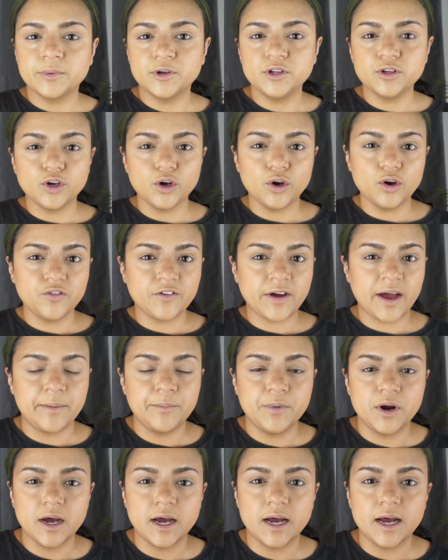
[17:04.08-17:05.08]
I'm going to go off
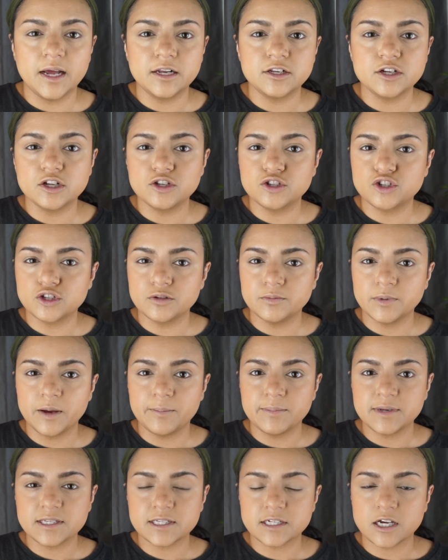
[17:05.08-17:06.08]
camera and do my
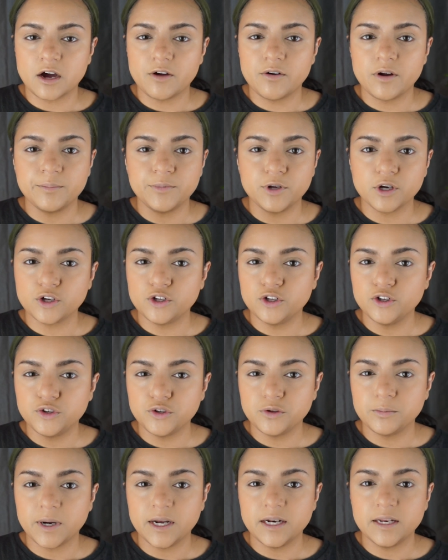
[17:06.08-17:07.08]
mascara. I'm not going to
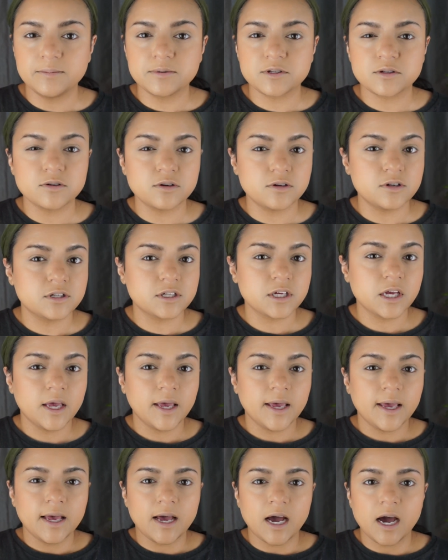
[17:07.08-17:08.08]
do my lips because
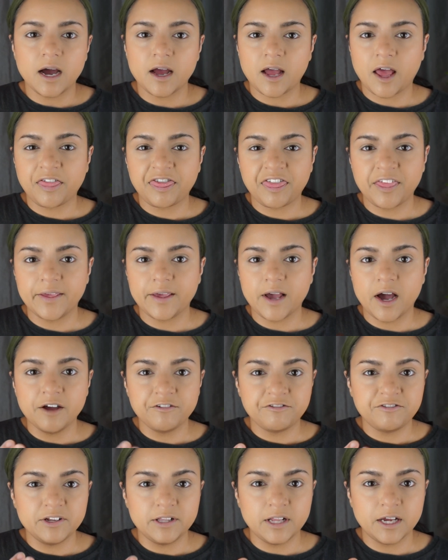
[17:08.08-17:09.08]
I feel
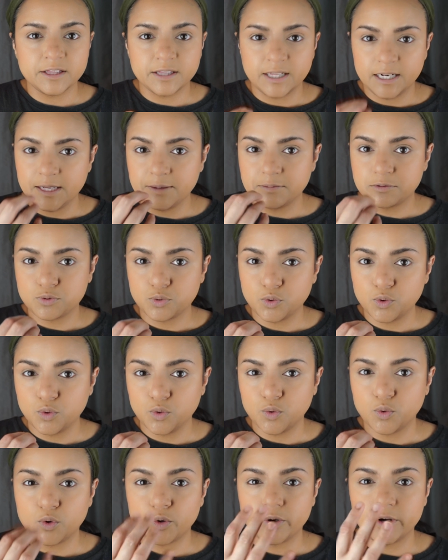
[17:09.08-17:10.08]
like the lips
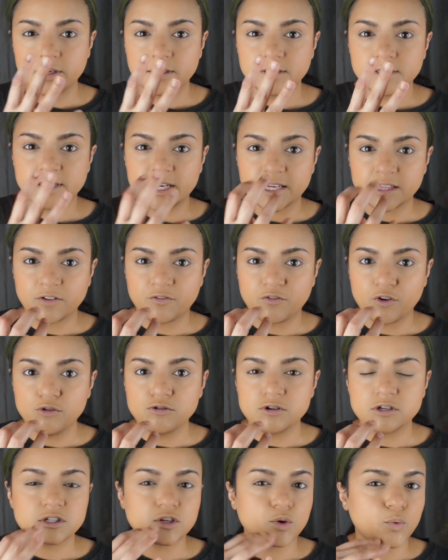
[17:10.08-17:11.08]
will take the
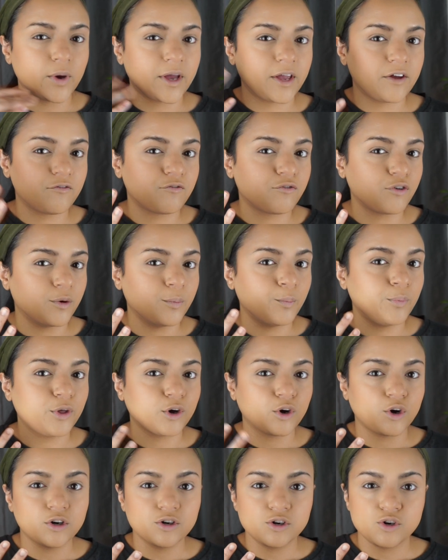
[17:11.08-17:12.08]
focus away from the
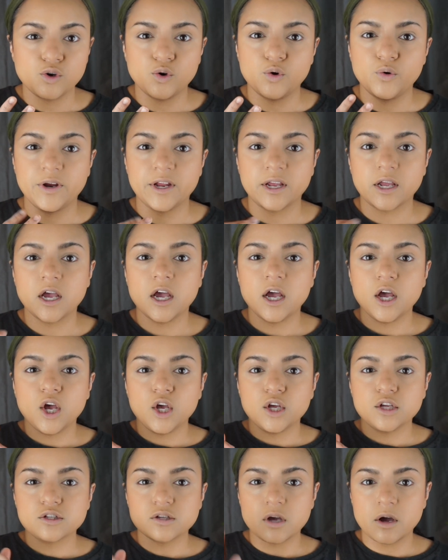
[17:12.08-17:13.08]
contouring.
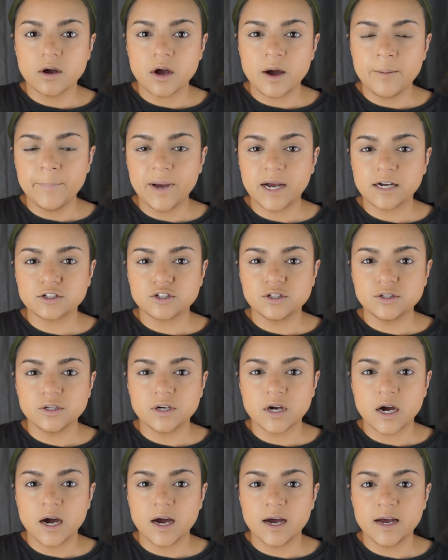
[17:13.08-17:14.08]
So I'll come back to you
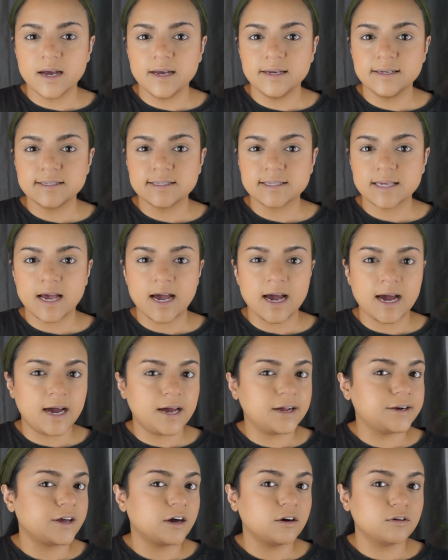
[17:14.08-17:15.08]
guys
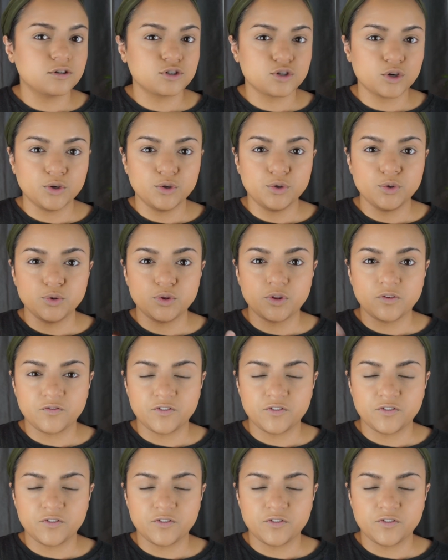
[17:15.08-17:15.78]
and I'll show you the